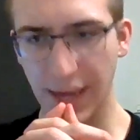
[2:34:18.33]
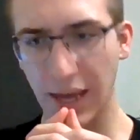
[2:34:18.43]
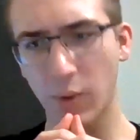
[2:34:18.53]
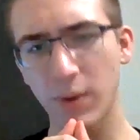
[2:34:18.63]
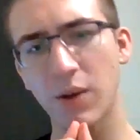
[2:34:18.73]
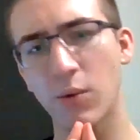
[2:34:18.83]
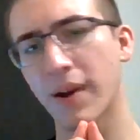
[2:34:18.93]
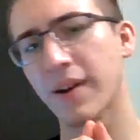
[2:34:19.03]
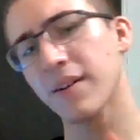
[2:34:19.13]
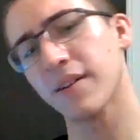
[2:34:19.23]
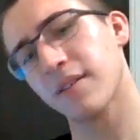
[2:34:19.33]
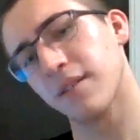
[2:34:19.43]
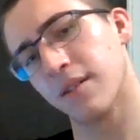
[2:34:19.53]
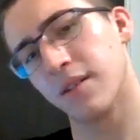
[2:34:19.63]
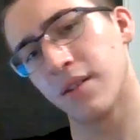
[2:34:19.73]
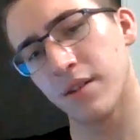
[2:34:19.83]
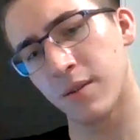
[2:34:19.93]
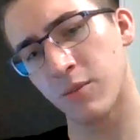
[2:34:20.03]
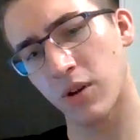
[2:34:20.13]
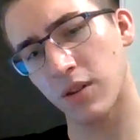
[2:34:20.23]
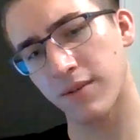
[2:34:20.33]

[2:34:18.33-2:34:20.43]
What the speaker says: How would I rank the Brawl